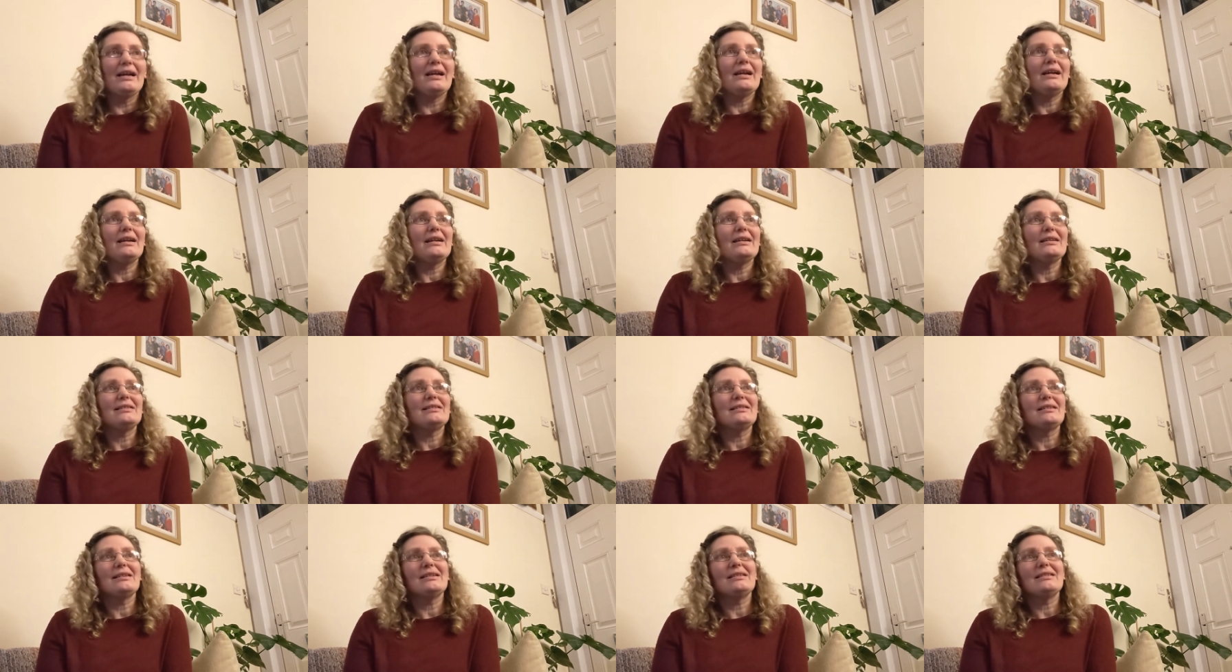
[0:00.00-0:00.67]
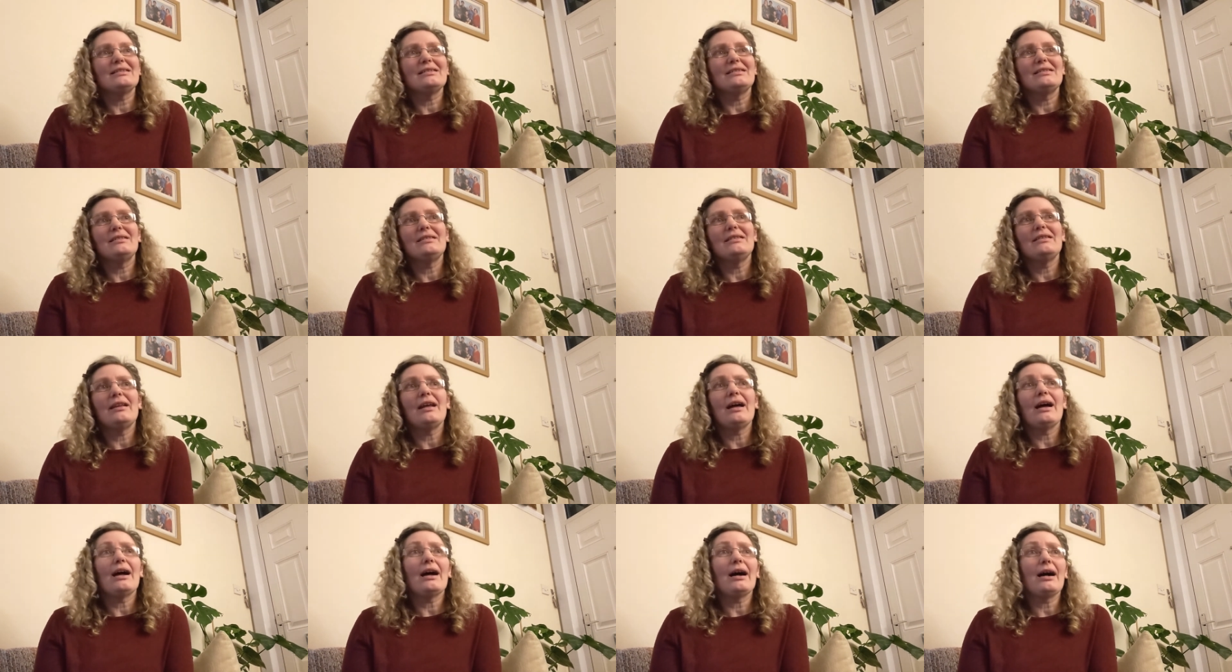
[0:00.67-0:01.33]
It is
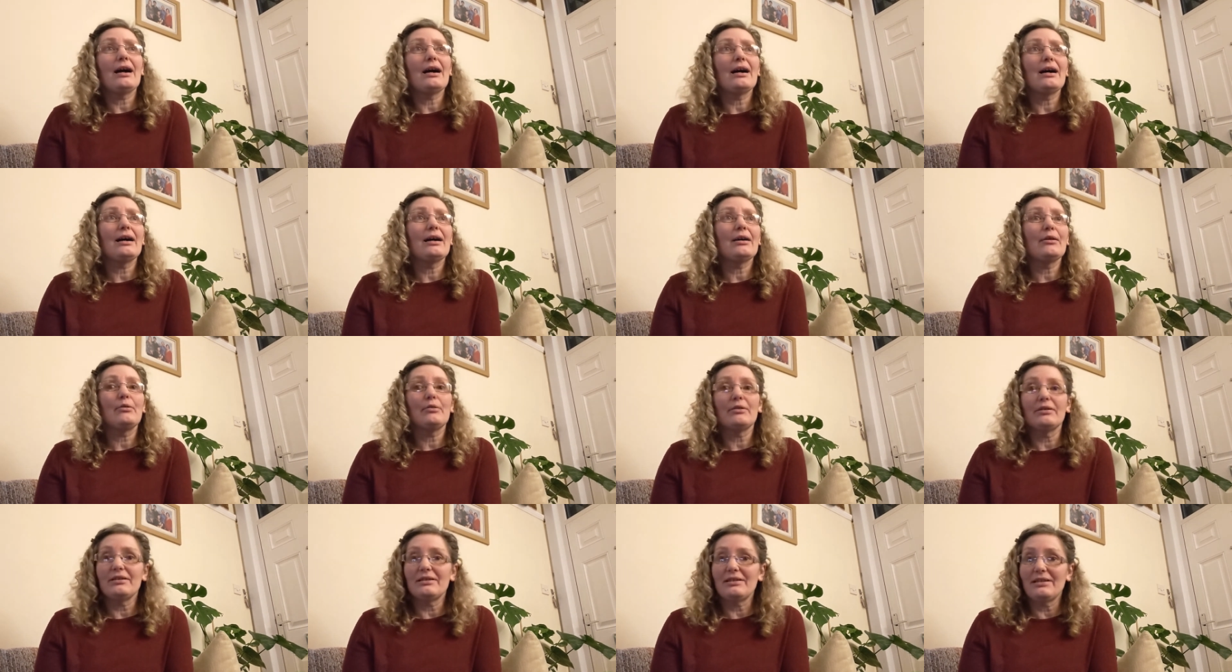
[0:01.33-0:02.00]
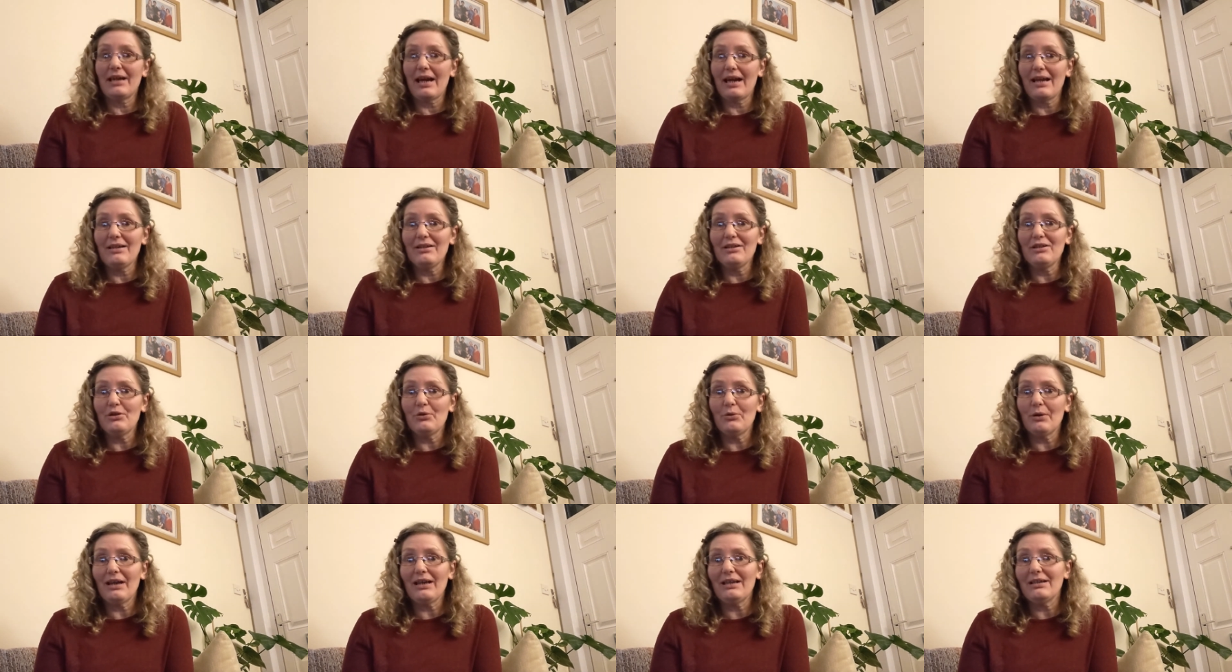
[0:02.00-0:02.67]
now 10
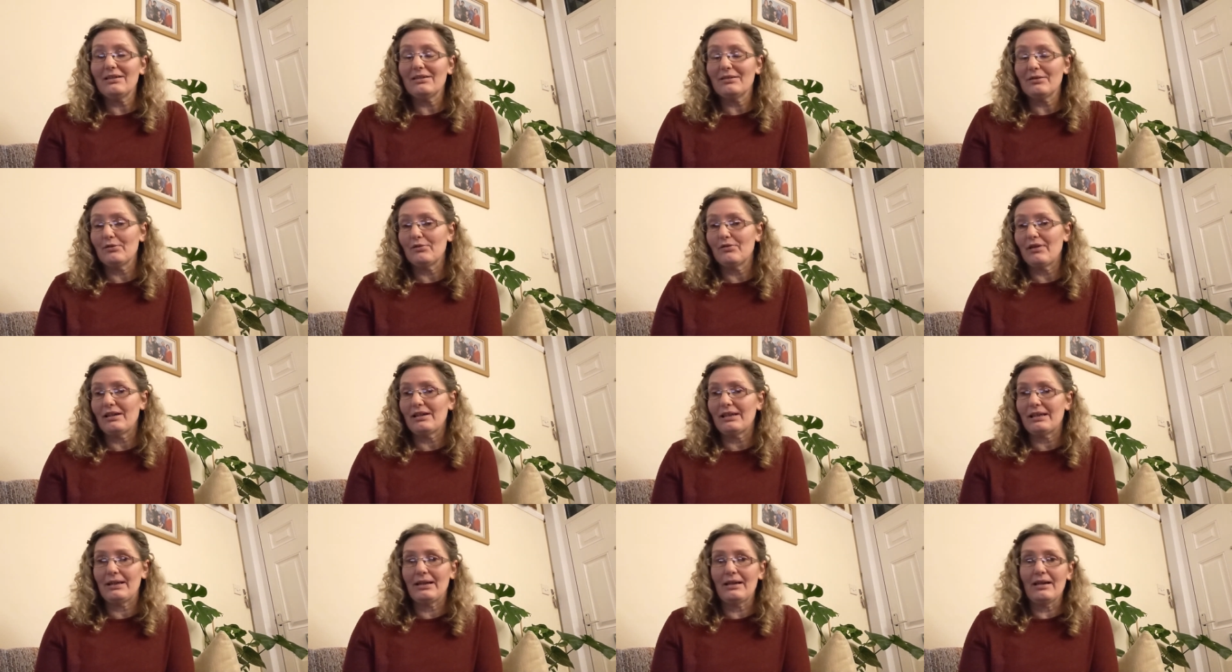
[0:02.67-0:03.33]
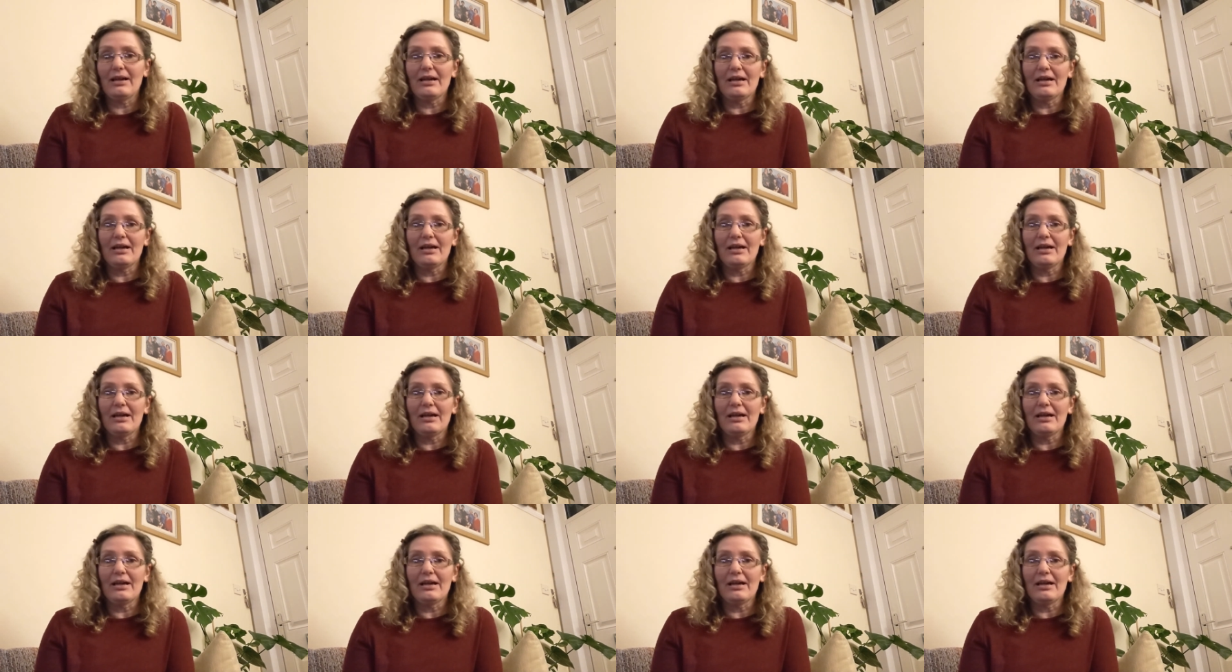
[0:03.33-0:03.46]
to 8 already.